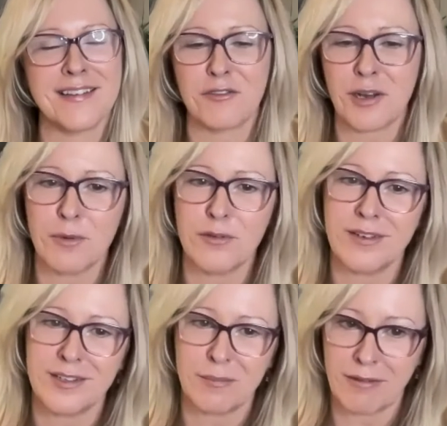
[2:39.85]
after I moved
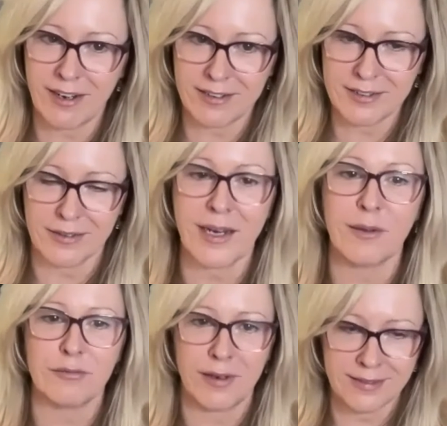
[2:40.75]
into my rental that I
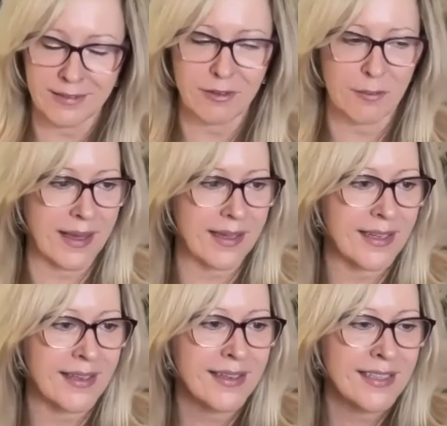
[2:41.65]
was renting from
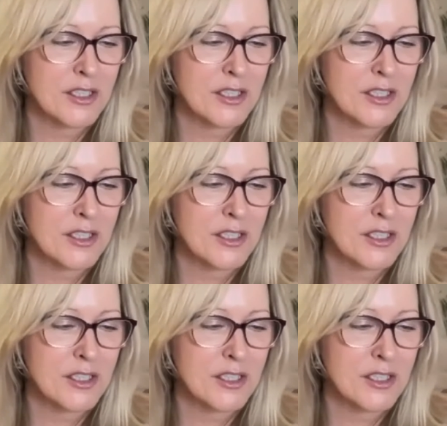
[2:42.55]
Maggie,